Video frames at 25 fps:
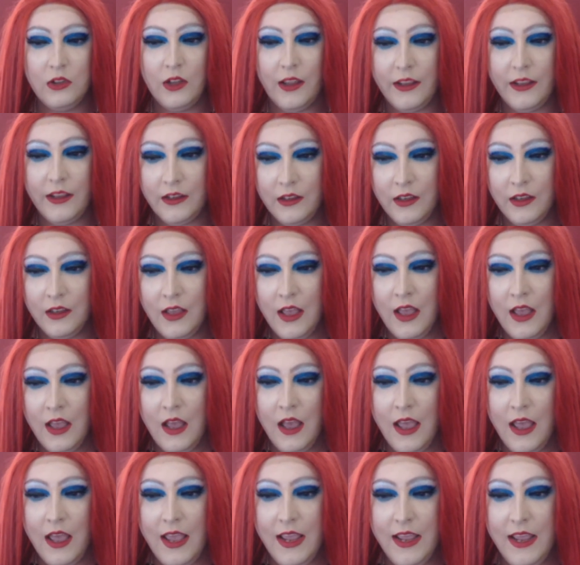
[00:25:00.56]
like
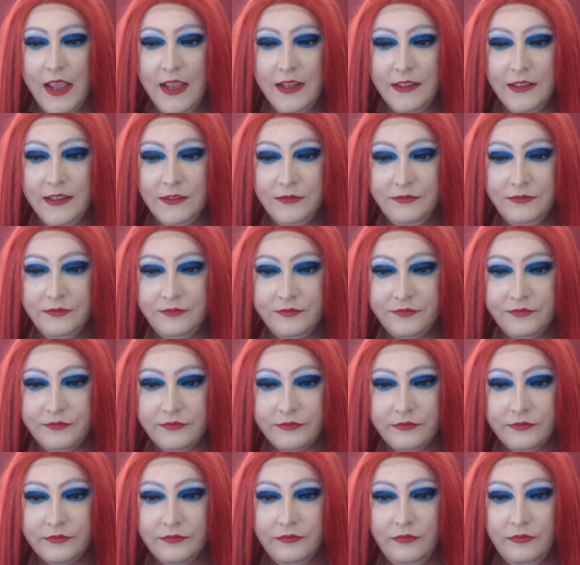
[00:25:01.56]
in
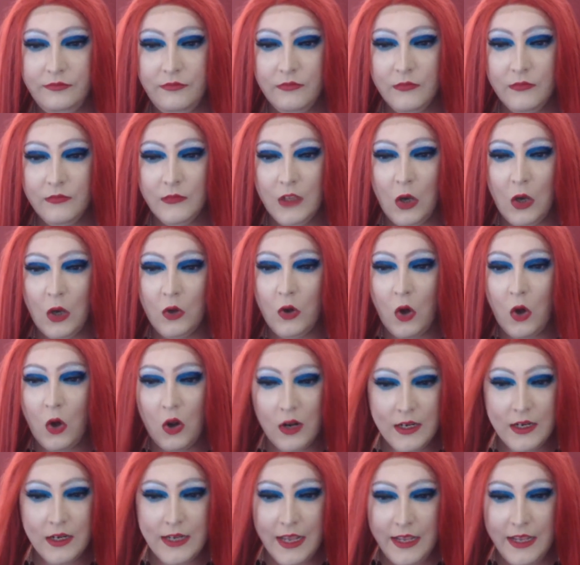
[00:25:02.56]
on
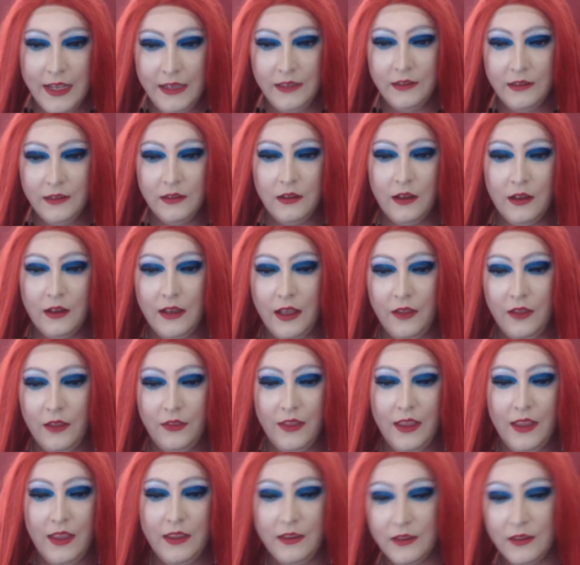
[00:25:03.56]
holiday out
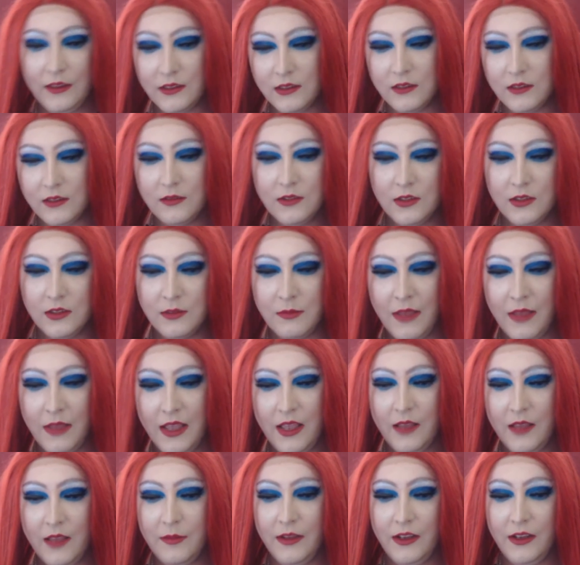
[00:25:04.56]
there. That's just my
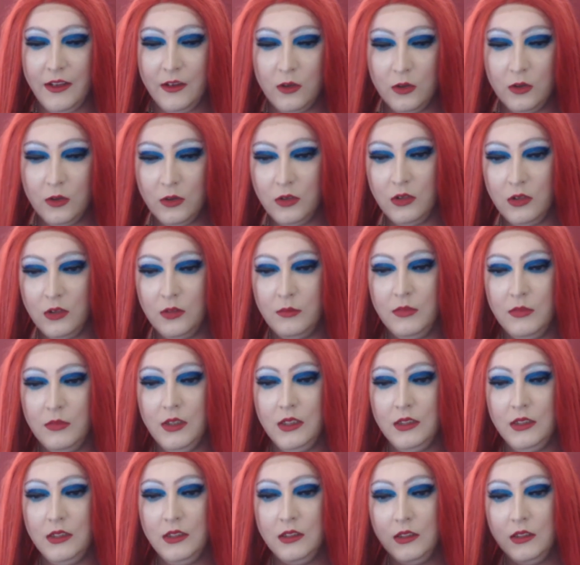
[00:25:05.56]
hair being caught on
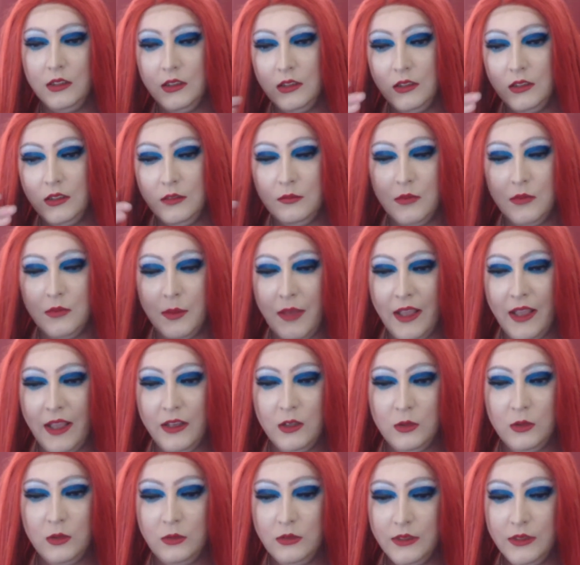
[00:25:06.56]
my
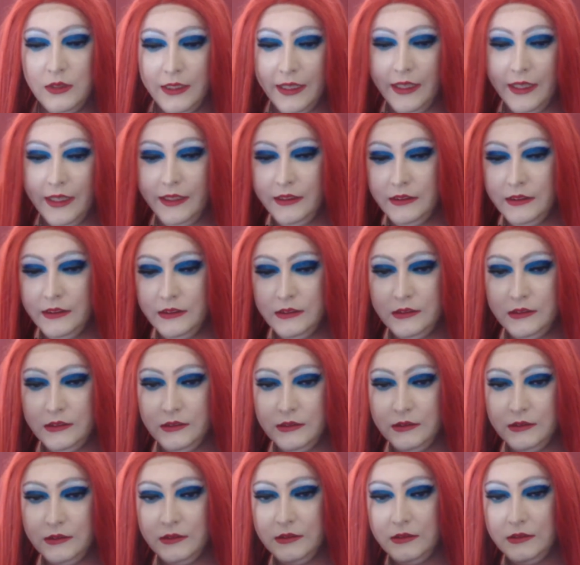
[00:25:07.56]
bangle again.
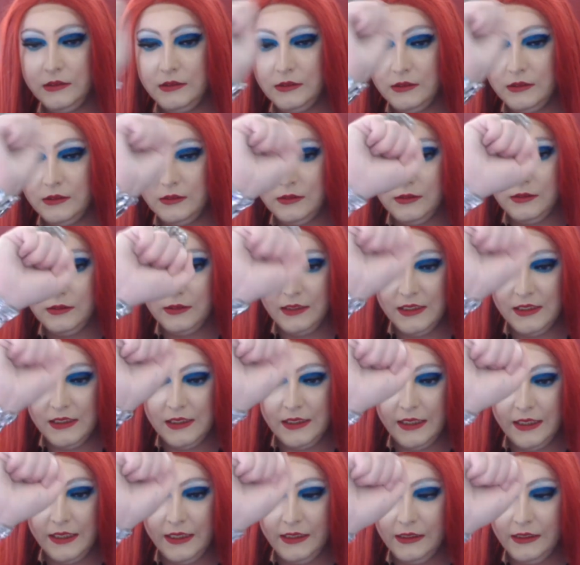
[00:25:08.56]
This
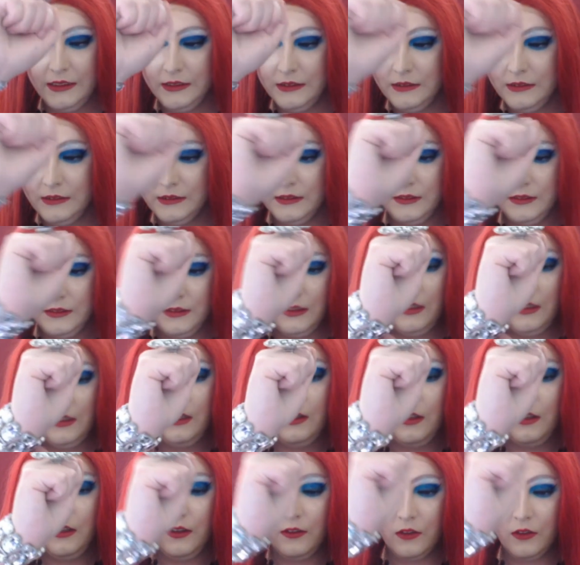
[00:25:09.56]
thing,
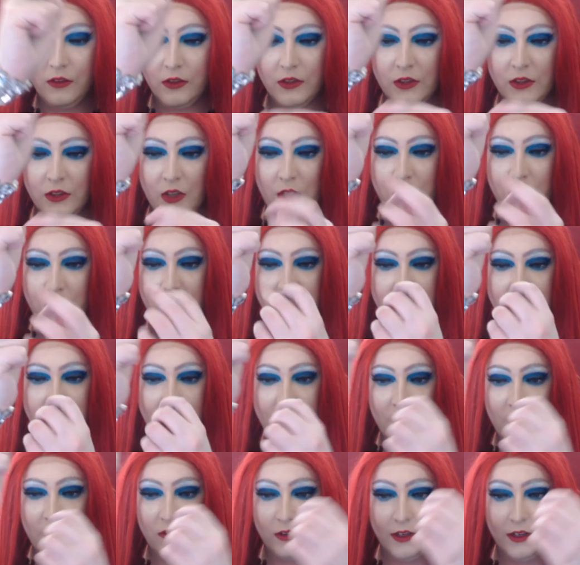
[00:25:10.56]
I've got so much
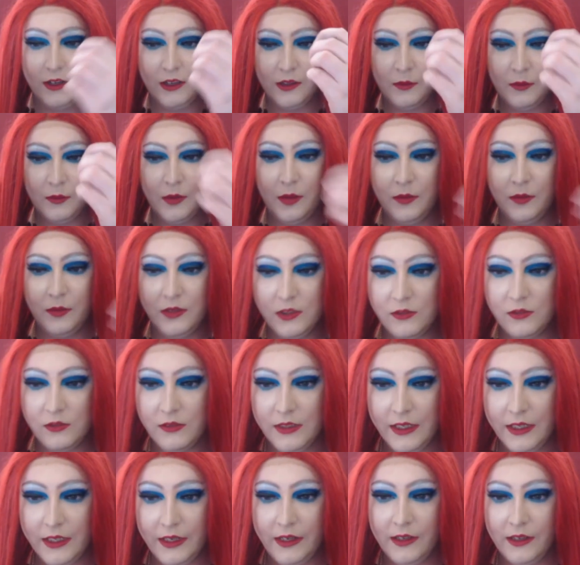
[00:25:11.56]
hair on it at the moment, it's
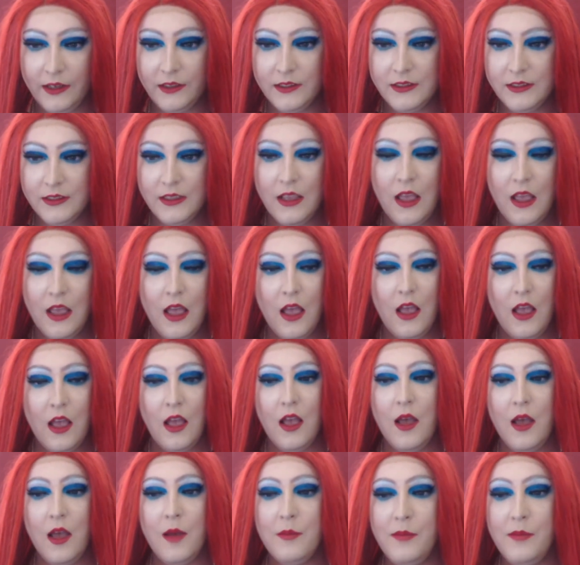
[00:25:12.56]
ridiculous.
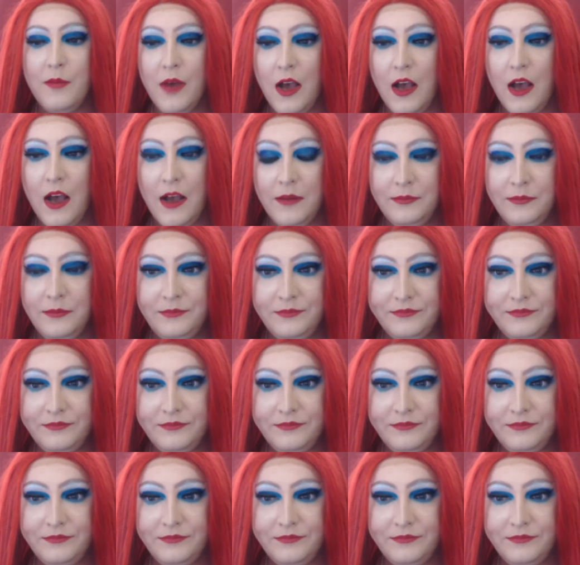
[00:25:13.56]
But